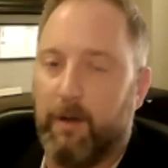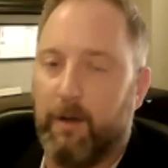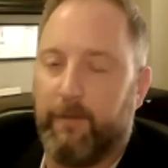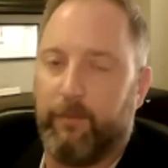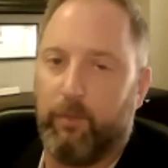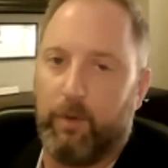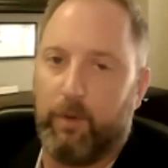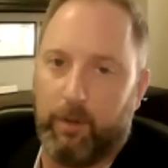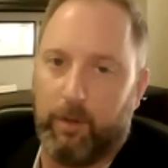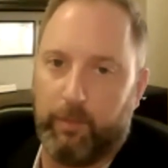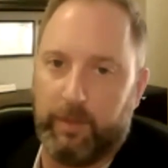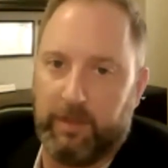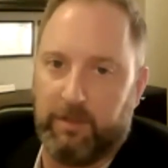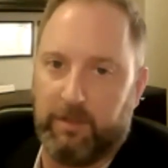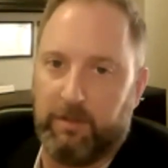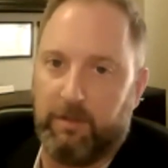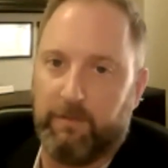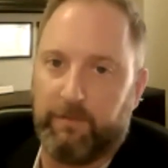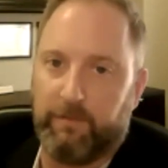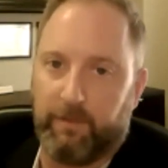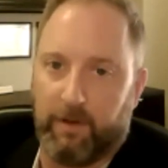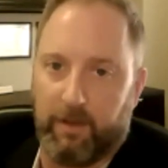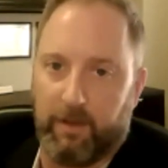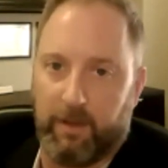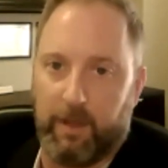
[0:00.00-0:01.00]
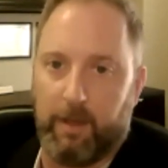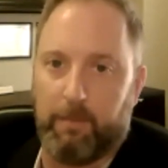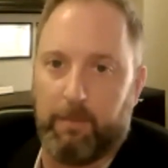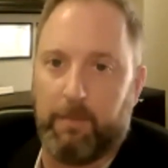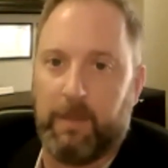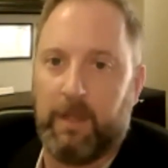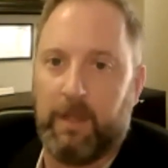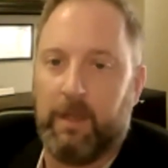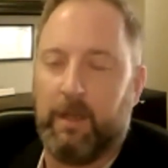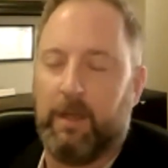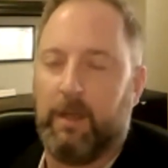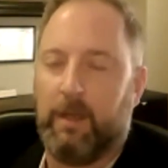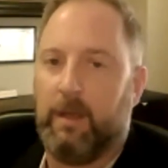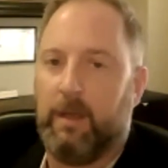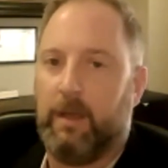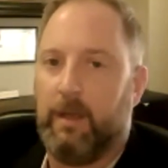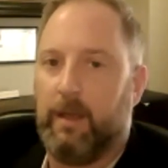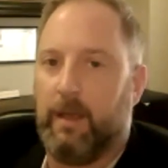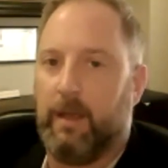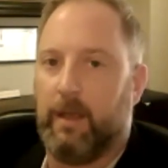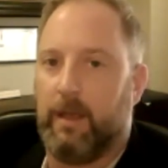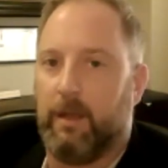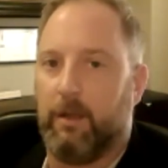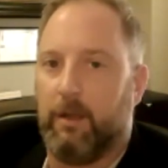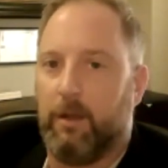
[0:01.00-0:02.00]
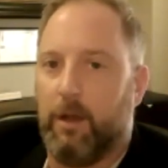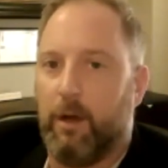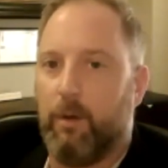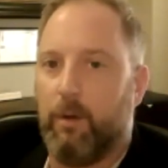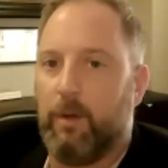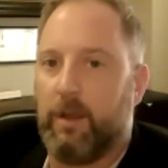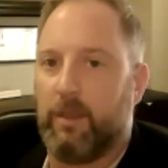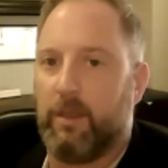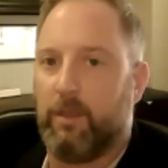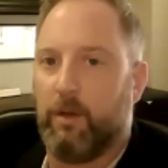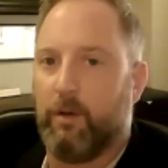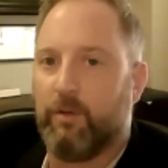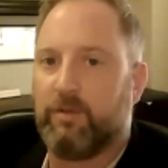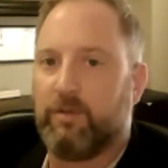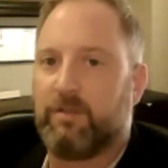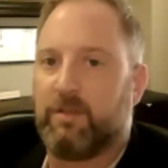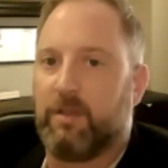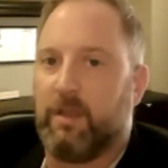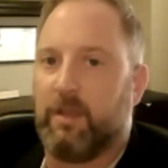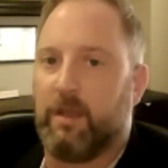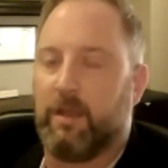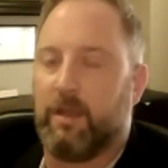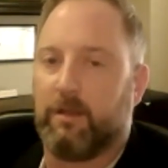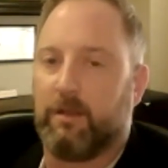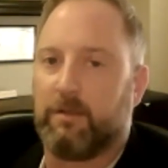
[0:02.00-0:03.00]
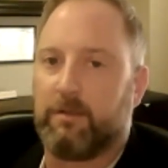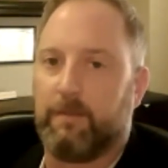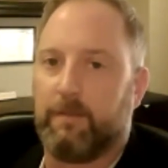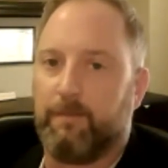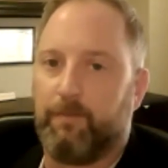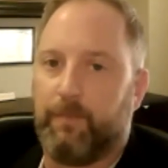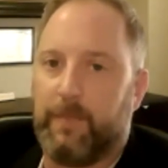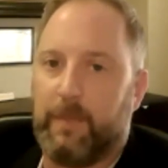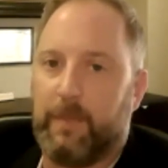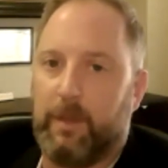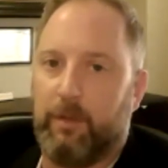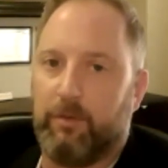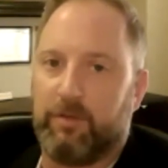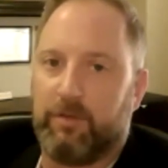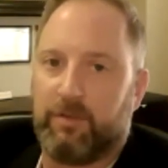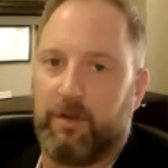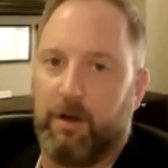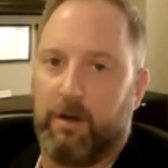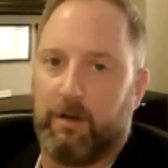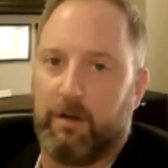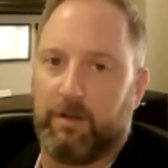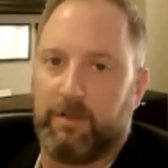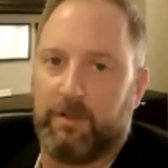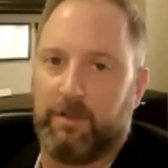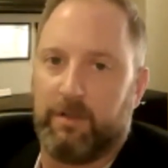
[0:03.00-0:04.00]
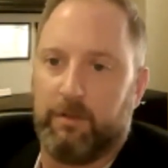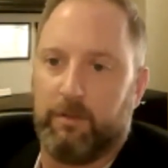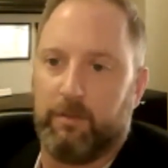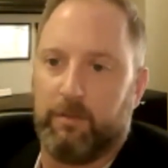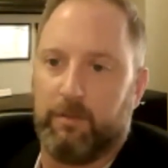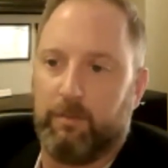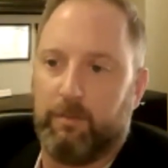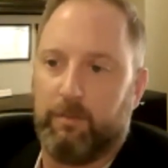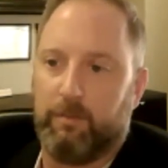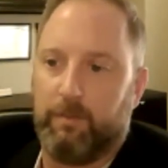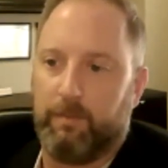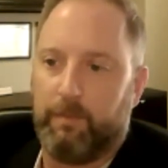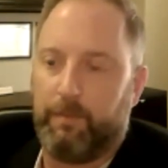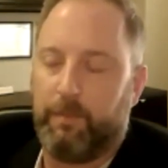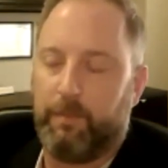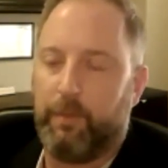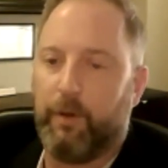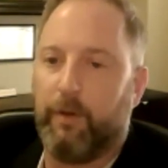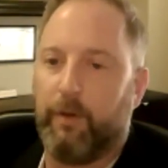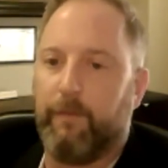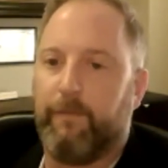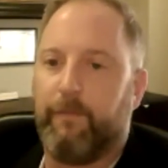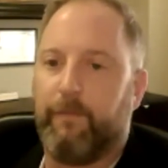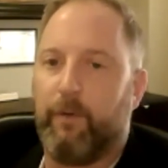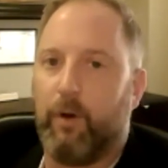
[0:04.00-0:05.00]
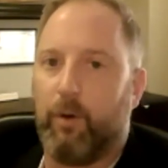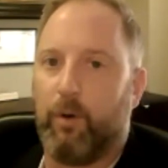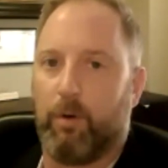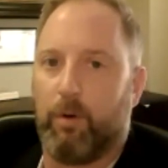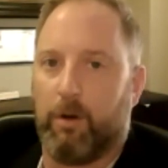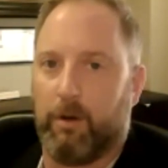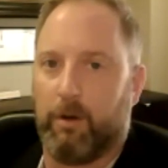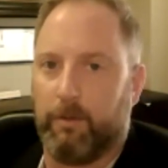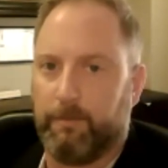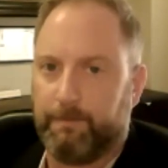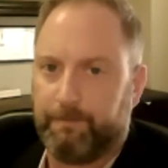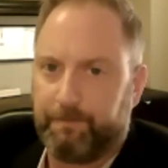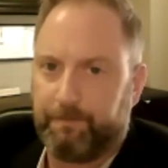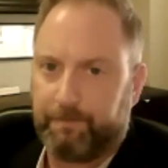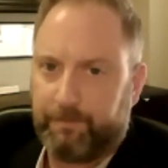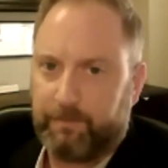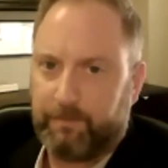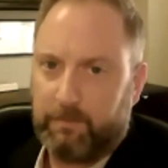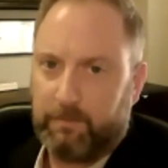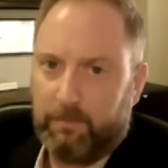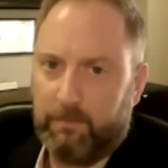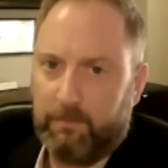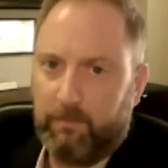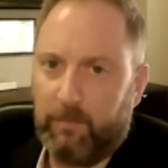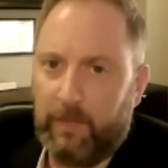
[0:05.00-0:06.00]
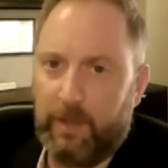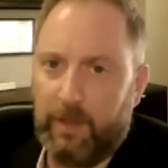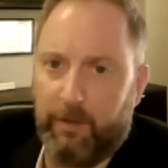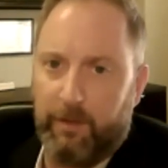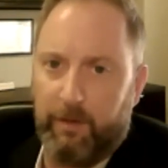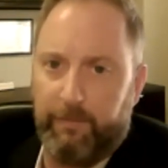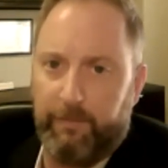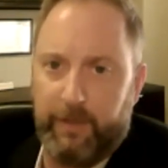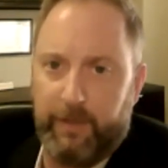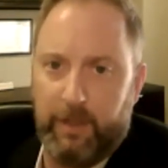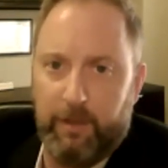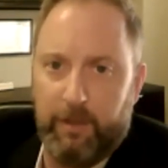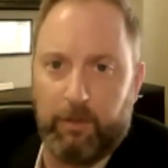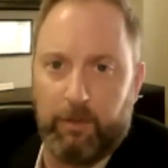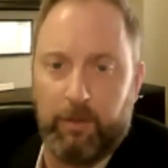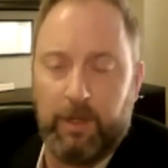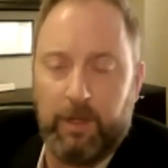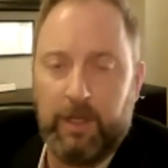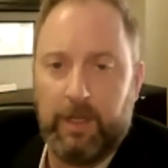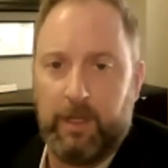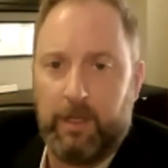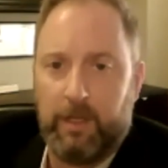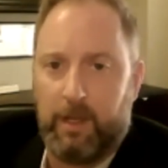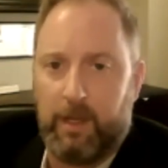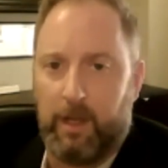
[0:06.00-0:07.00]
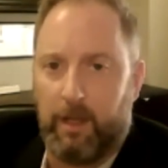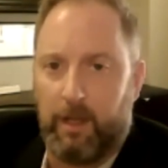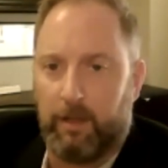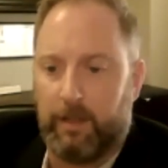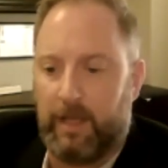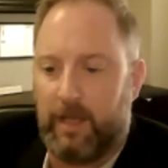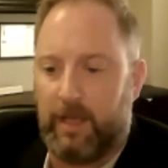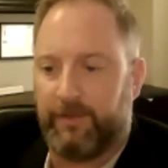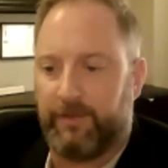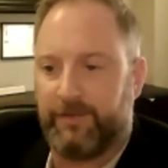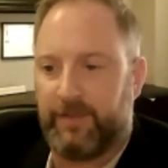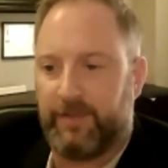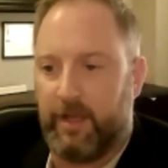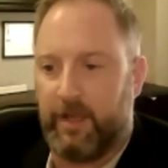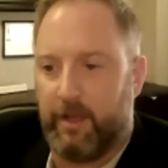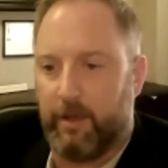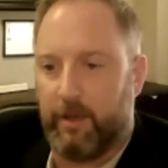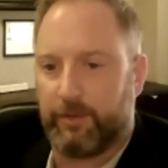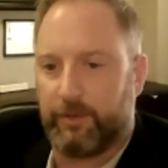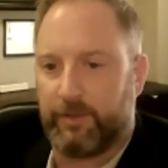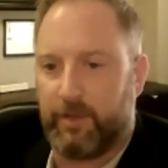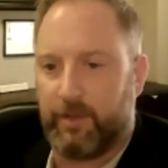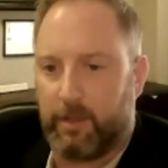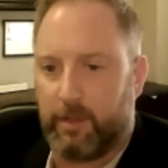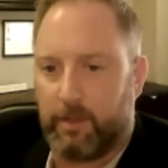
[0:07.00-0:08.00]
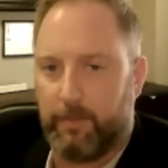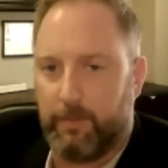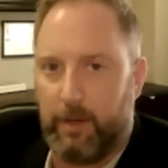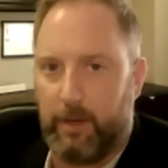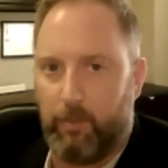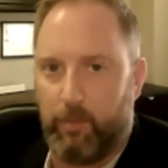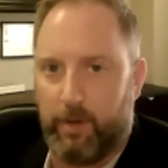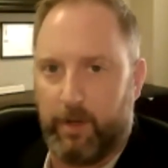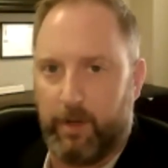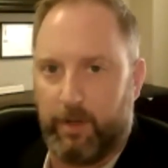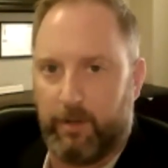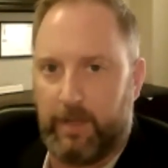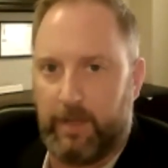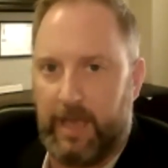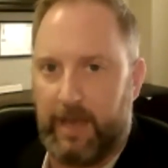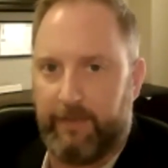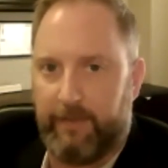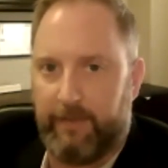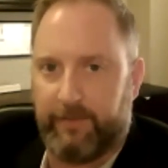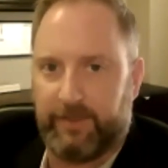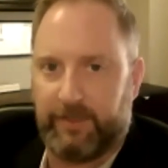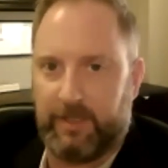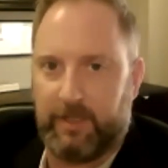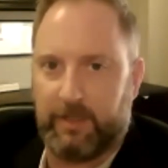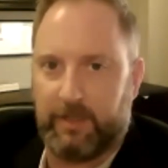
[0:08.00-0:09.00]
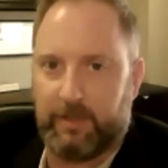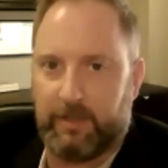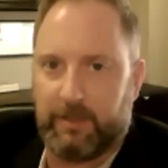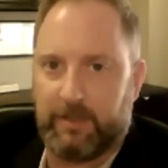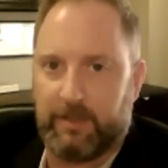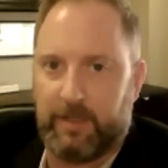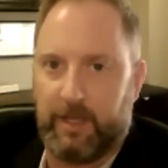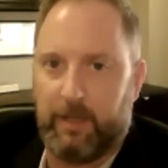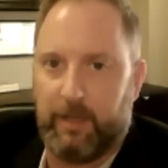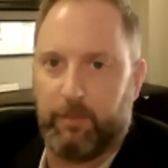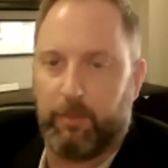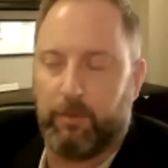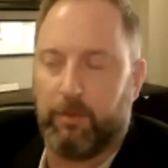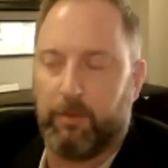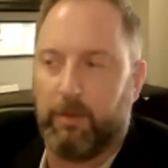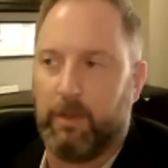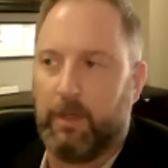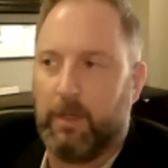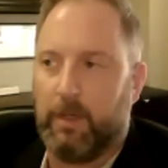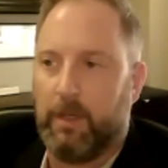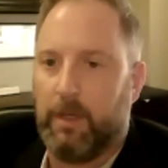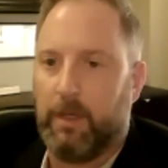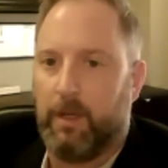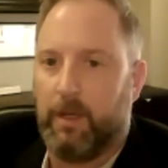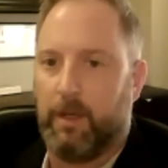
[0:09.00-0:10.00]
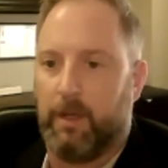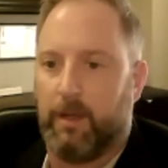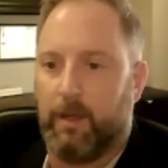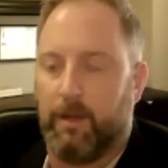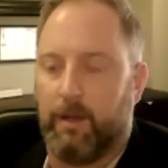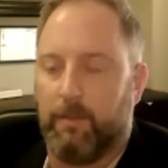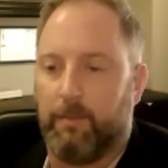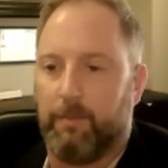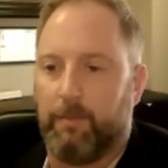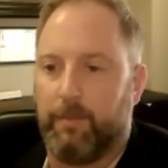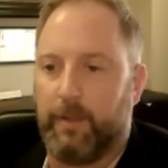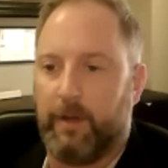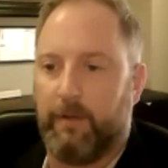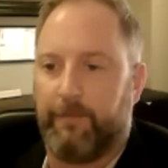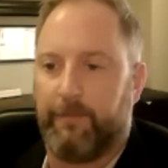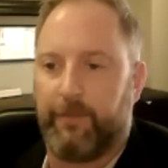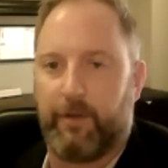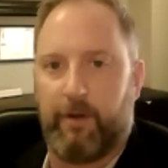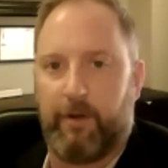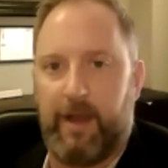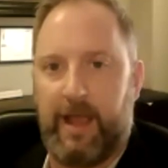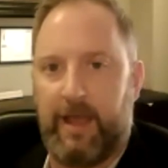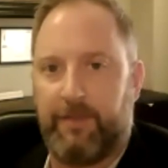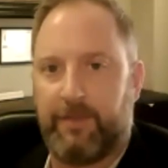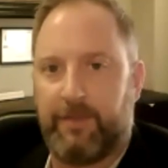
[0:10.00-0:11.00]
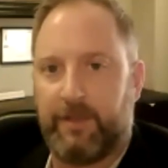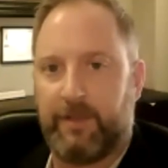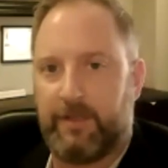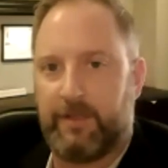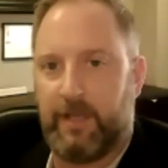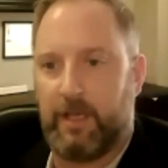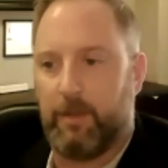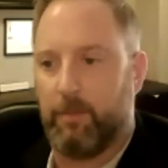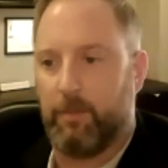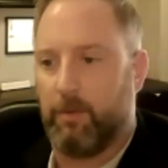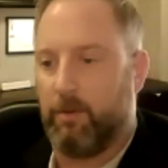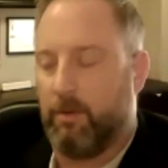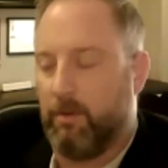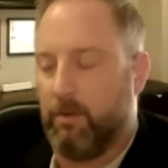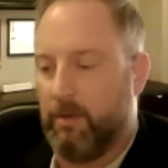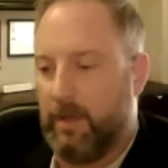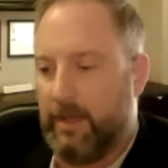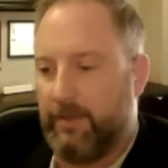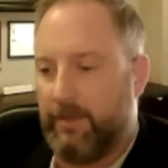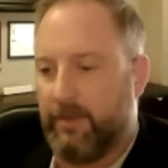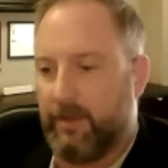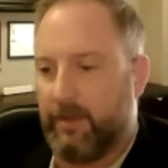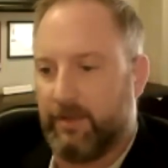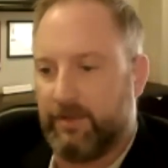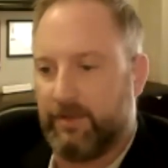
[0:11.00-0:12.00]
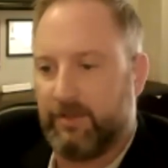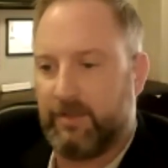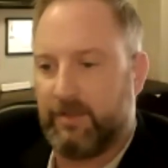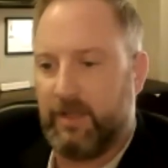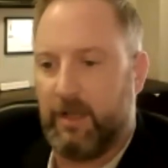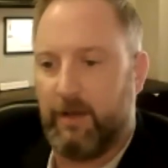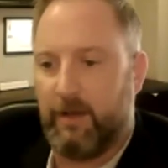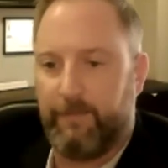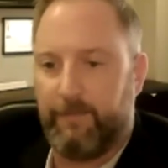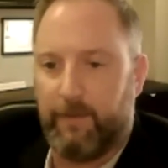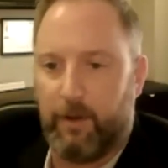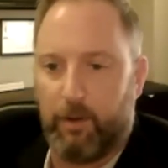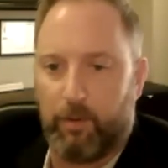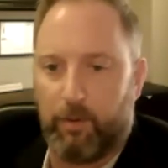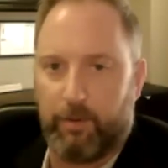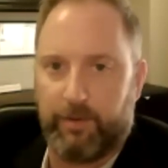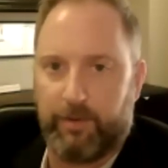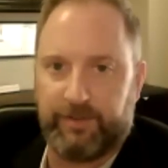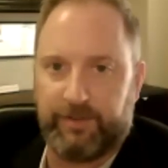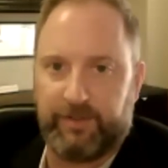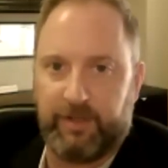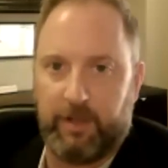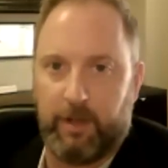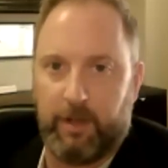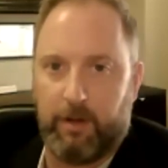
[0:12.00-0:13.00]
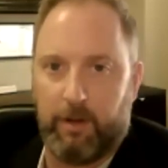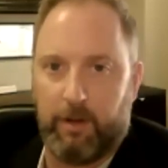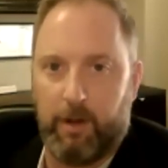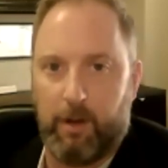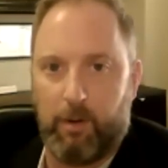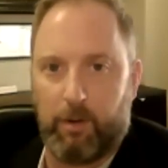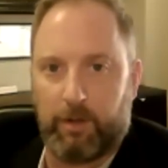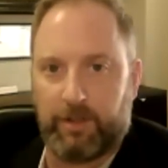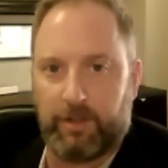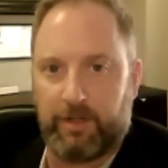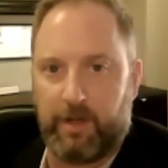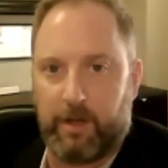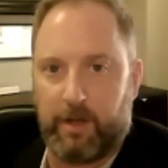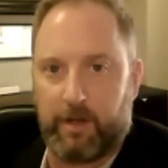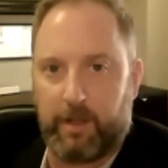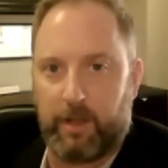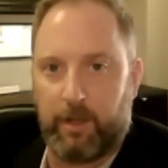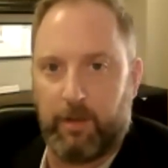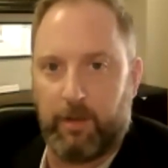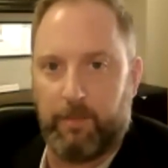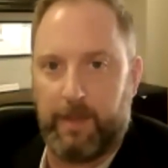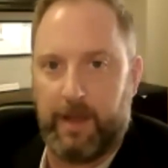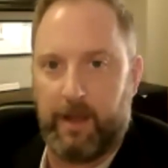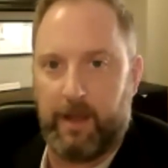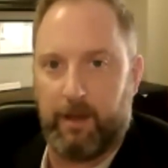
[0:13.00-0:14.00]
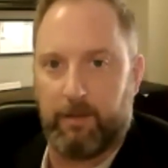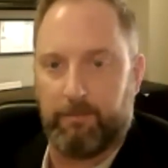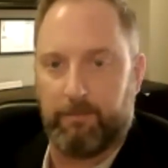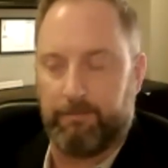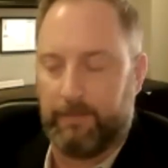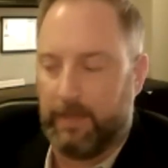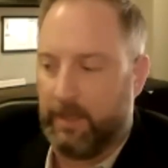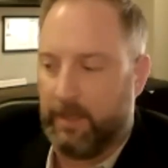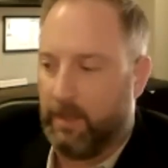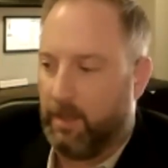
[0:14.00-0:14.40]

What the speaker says: of what we do for them. And knowing those things, you start to put forward the view. A lot of CIOs talk about wanting to have a seat at the table. But if they're at the table and the CFO or the COO are talking about